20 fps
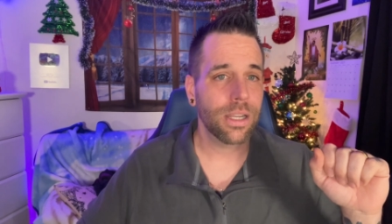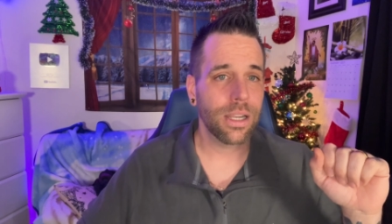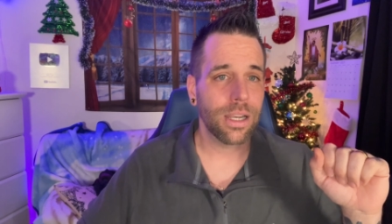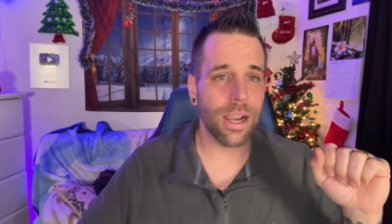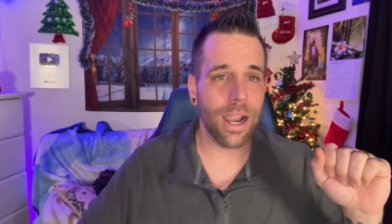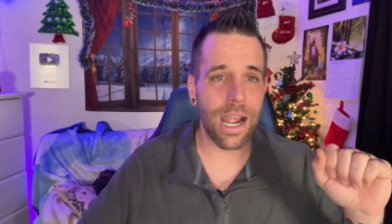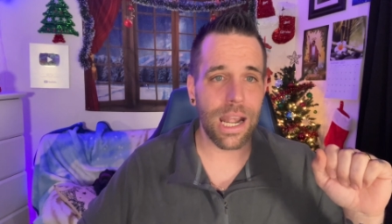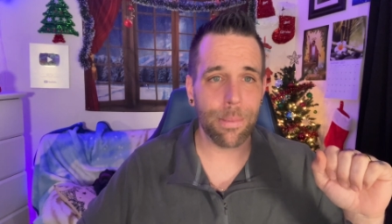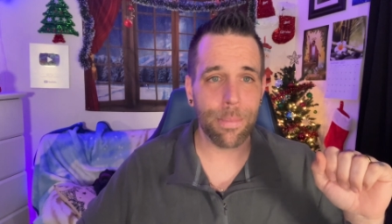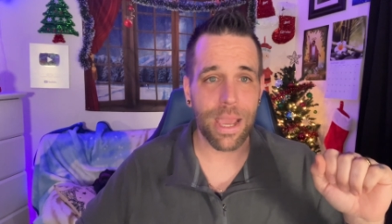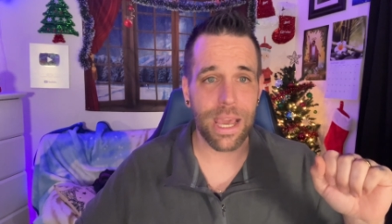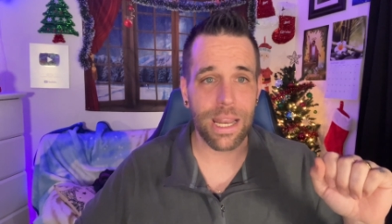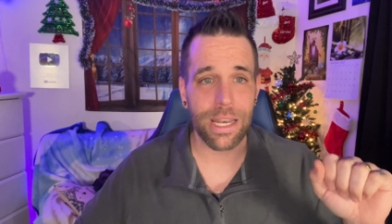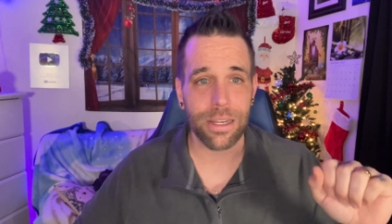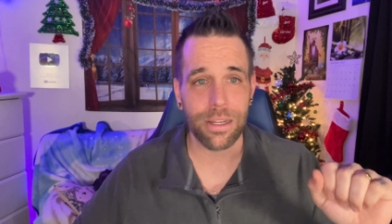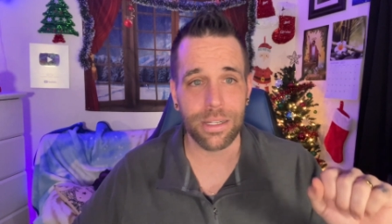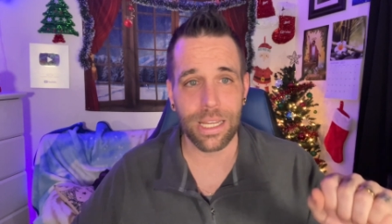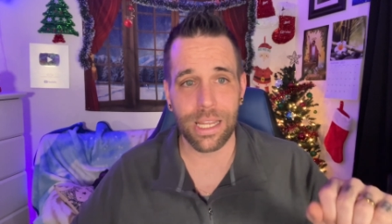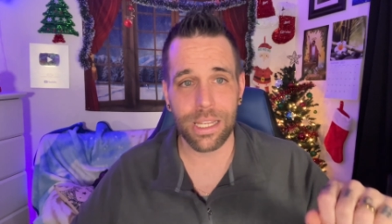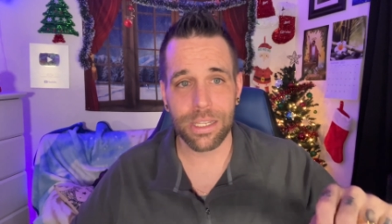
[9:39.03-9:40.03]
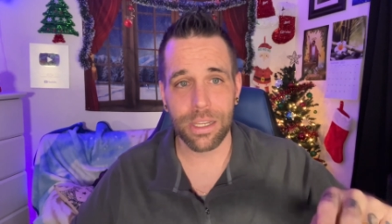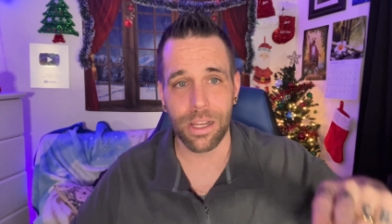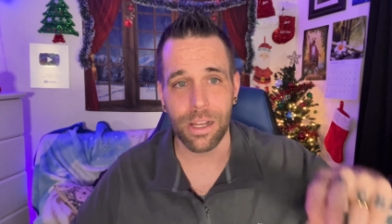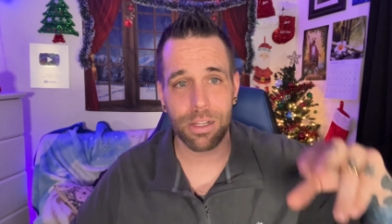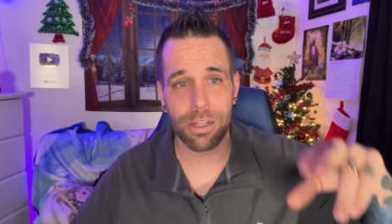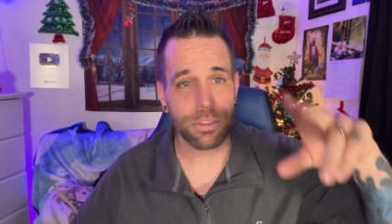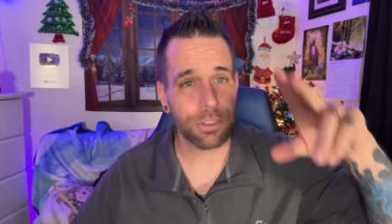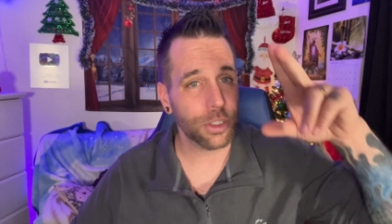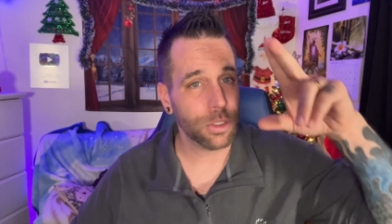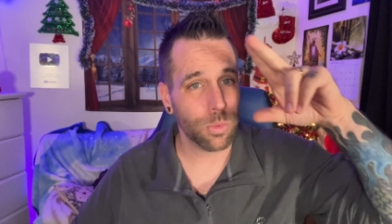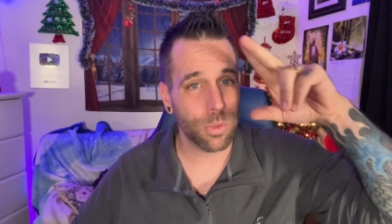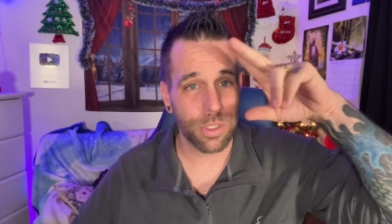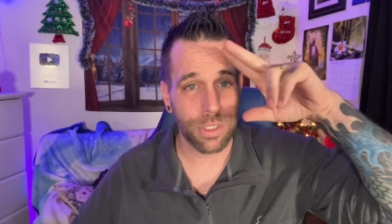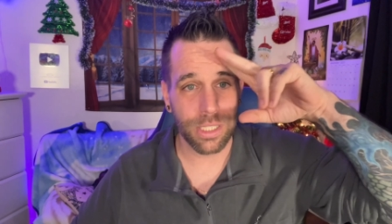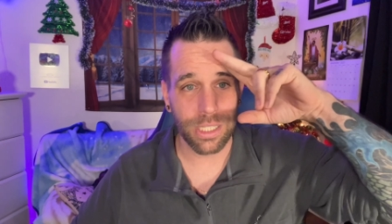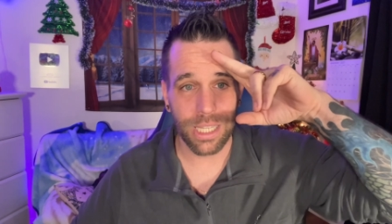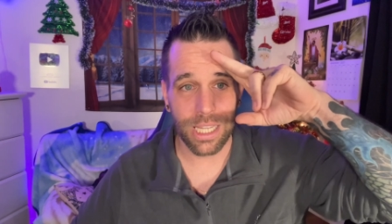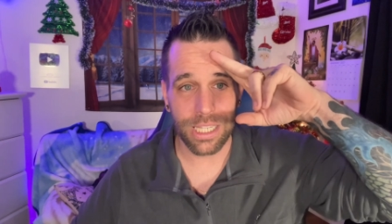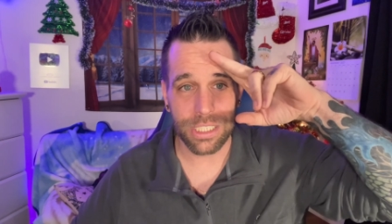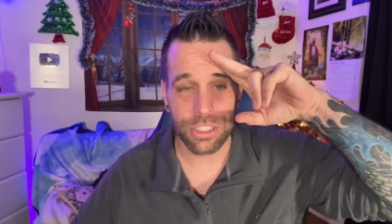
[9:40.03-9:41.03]
All right, I'm out of here now, y'all. Just wanted
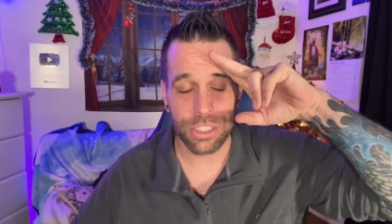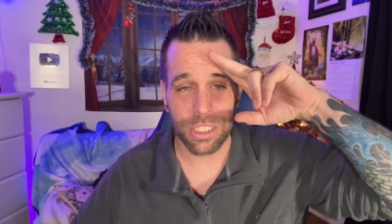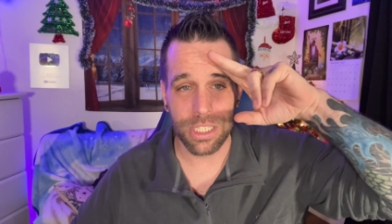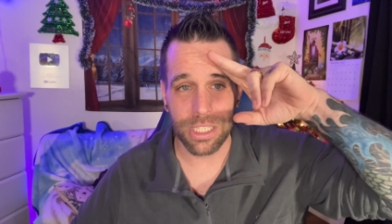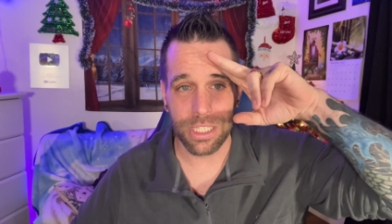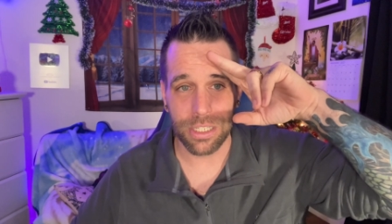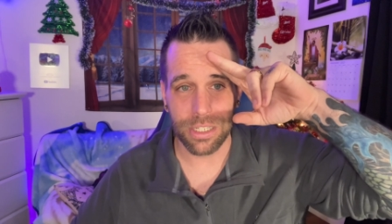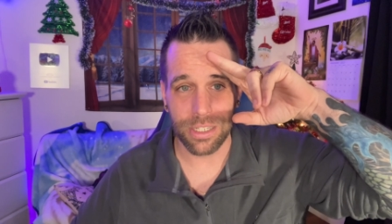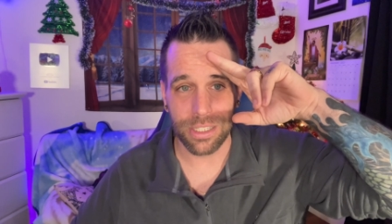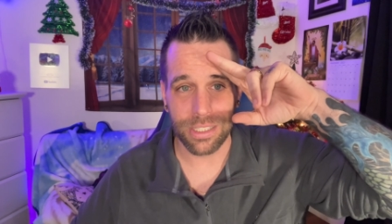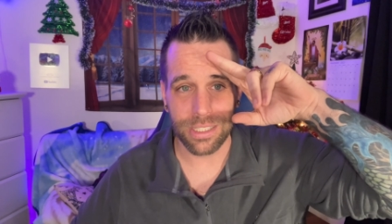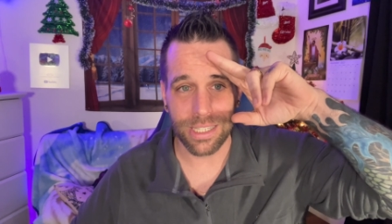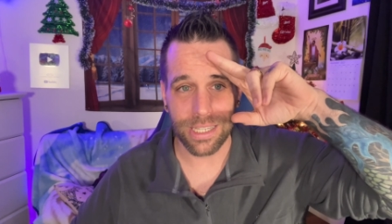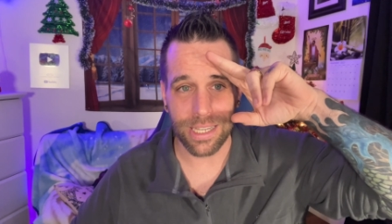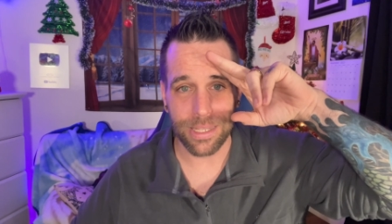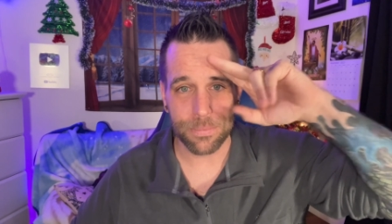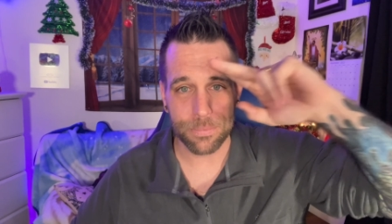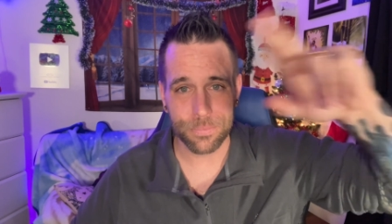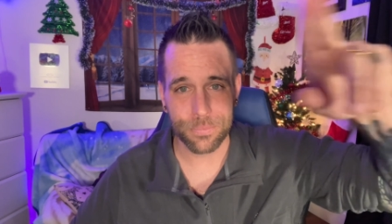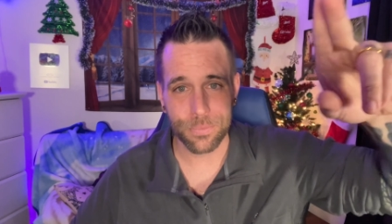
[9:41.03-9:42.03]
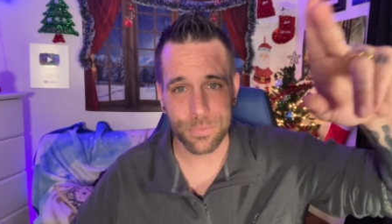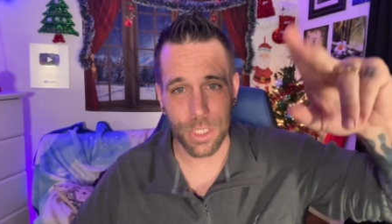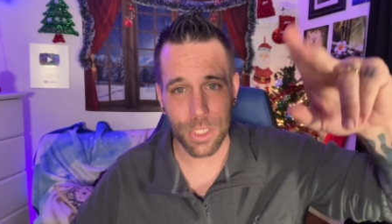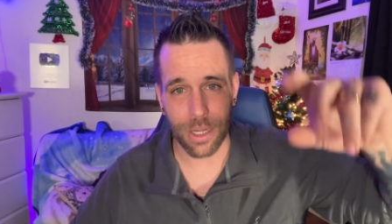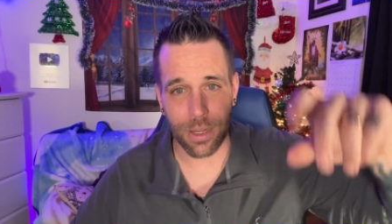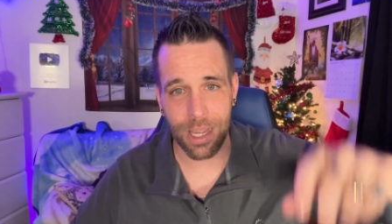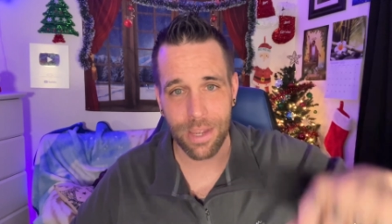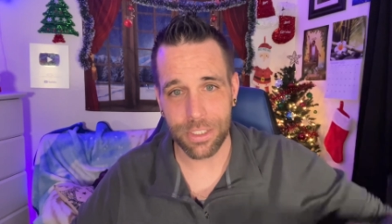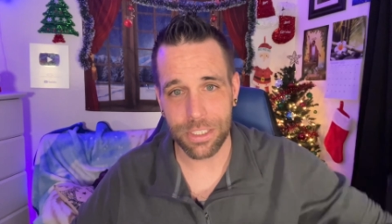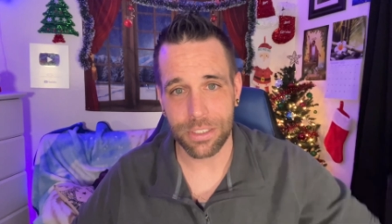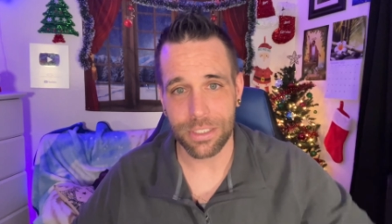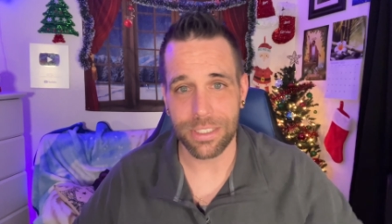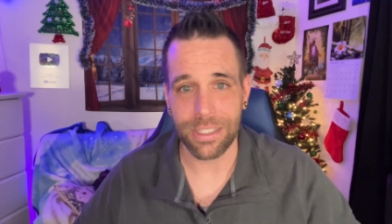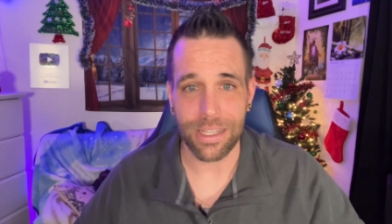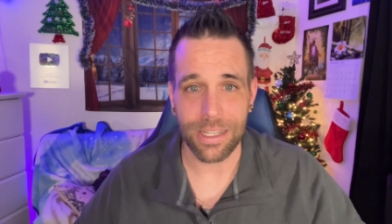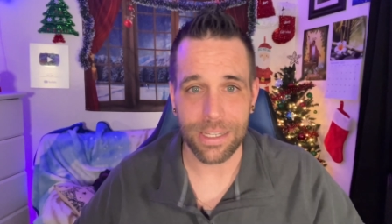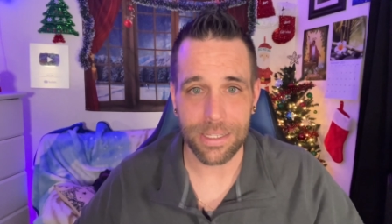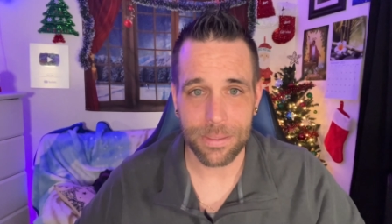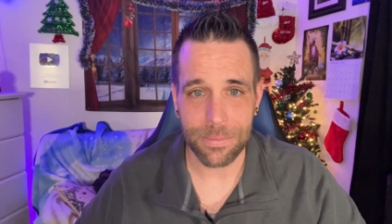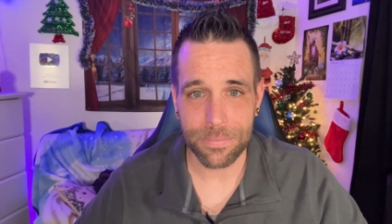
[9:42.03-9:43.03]
to let you in on that. Y'all have a good
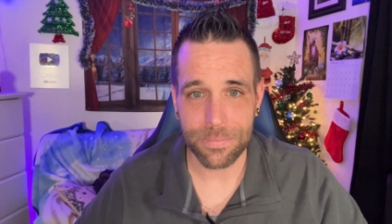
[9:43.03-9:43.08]
day.